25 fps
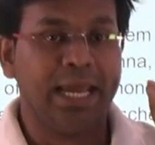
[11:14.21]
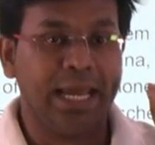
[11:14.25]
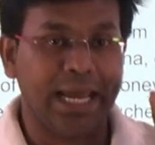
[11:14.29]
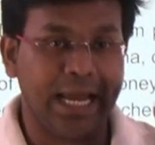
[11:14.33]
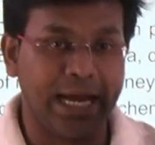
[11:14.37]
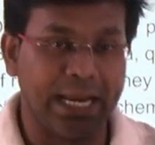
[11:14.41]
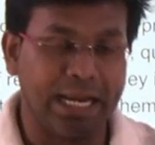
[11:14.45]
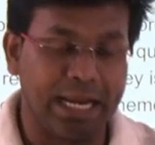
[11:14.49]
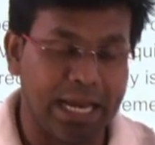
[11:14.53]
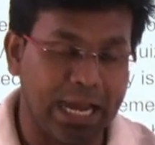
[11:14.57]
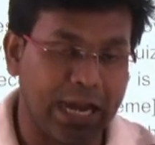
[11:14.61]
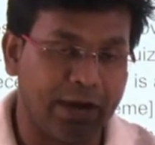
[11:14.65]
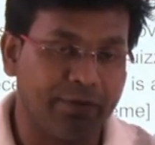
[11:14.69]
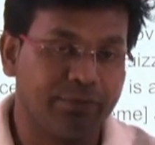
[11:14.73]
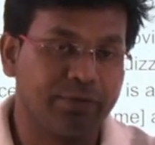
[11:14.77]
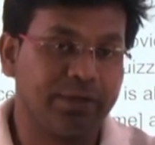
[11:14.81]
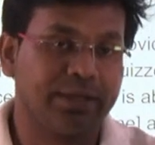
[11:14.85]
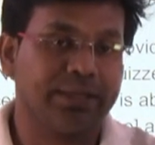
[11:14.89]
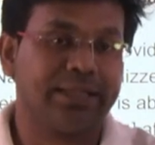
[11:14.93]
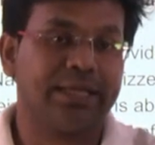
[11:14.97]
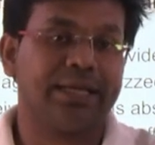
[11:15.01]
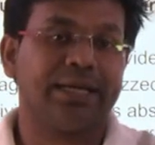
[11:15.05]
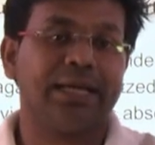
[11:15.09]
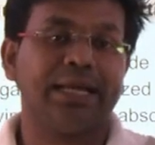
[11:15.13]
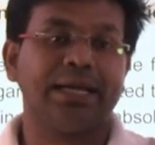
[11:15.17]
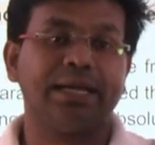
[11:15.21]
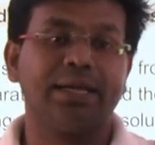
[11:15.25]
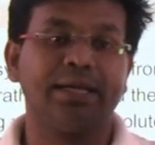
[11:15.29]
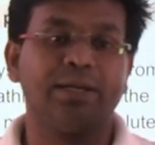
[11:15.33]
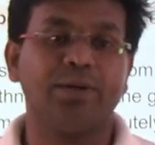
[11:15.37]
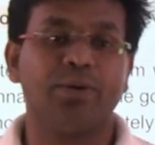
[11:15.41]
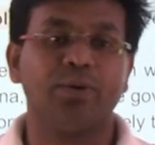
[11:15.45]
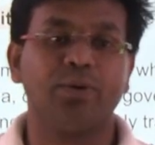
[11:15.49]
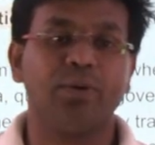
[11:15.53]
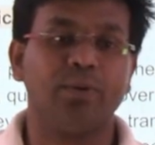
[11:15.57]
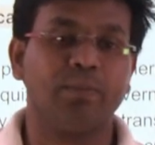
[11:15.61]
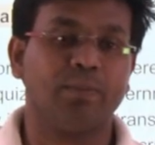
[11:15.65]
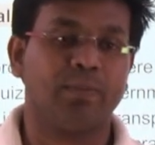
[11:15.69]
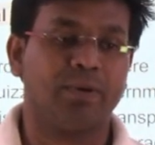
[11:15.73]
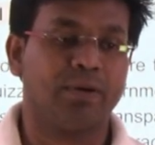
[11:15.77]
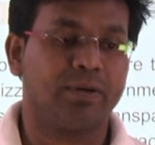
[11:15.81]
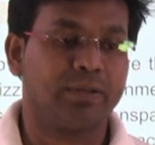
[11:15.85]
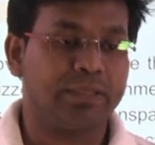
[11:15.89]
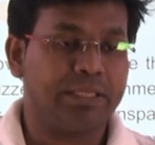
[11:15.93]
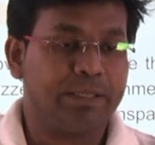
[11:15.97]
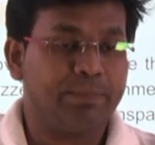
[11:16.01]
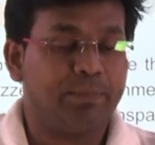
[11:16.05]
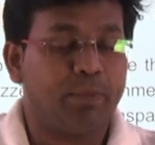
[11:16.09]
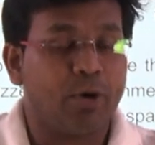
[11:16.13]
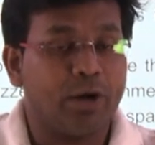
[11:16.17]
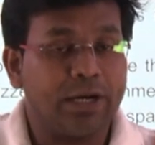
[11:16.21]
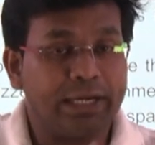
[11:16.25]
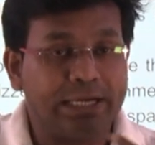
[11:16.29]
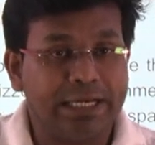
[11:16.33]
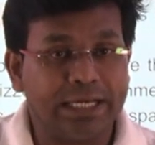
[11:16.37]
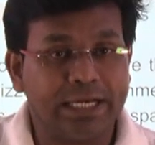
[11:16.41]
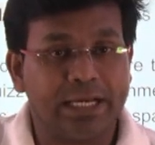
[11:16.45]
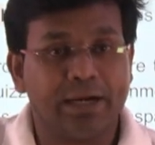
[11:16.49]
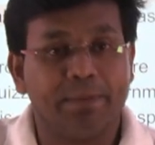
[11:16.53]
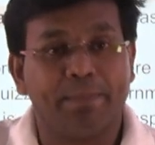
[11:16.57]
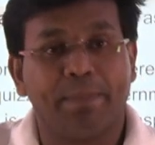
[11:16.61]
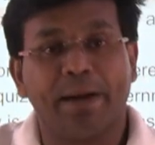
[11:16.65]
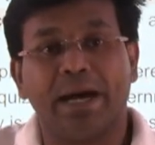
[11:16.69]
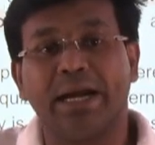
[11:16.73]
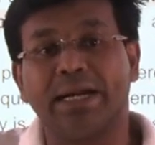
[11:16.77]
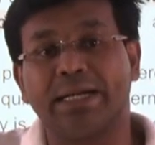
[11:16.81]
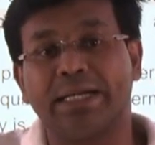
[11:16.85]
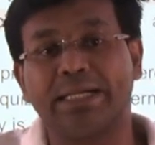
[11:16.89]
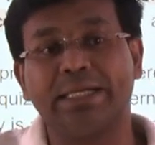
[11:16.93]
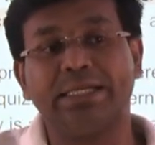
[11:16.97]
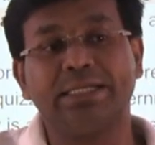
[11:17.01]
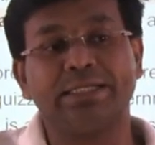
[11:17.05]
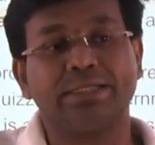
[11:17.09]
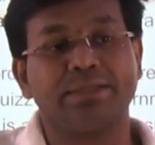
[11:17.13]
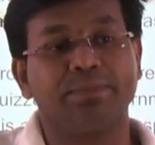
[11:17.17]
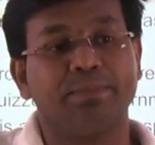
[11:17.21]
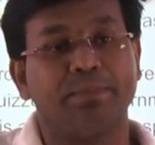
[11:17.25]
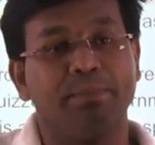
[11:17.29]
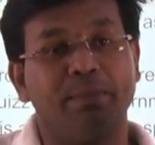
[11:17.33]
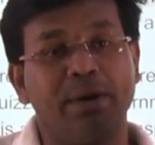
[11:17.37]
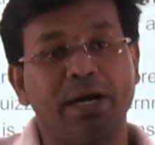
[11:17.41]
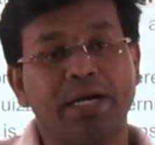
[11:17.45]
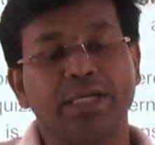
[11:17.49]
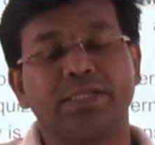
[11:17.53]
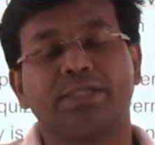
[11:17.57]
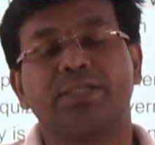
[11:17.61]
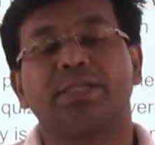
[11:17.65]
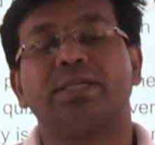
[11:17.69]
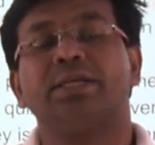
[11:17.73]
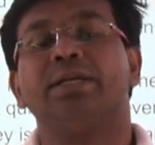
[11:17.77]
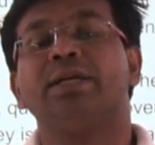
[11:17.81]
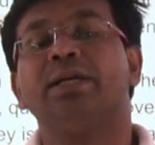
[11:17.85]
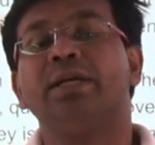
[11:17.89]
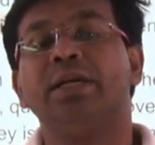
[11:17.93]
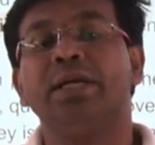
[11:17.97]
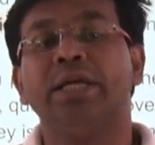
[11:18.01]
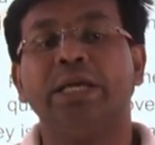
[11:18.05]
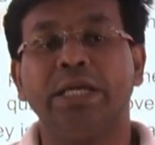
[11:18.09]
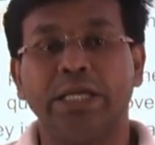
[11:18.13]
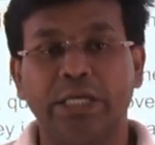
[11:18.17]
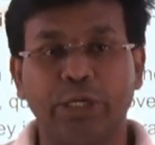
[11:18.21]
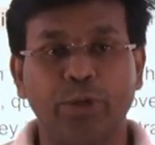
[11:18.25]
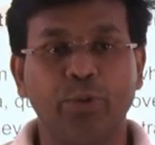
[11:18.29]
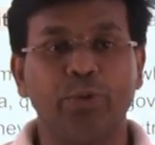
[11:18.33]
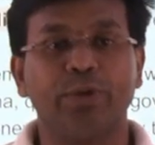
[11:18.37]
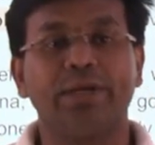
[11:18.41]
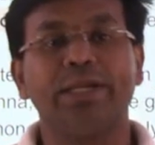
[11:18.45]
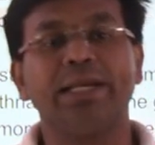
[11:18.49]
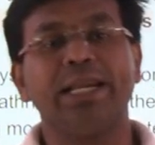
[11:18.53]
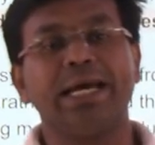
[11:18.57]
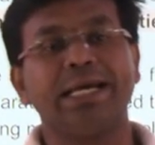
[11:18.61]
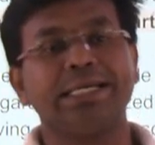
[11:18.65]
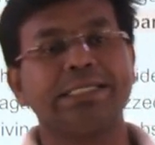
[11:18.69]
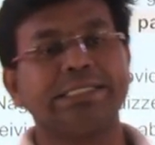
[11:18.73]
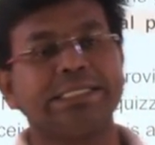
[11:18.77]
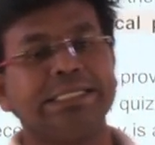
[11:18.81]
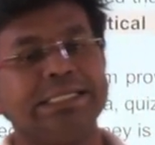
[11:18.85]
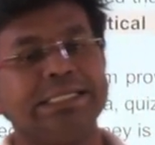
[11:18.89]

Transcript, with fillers: and after then, like, you know, the political parties must utilize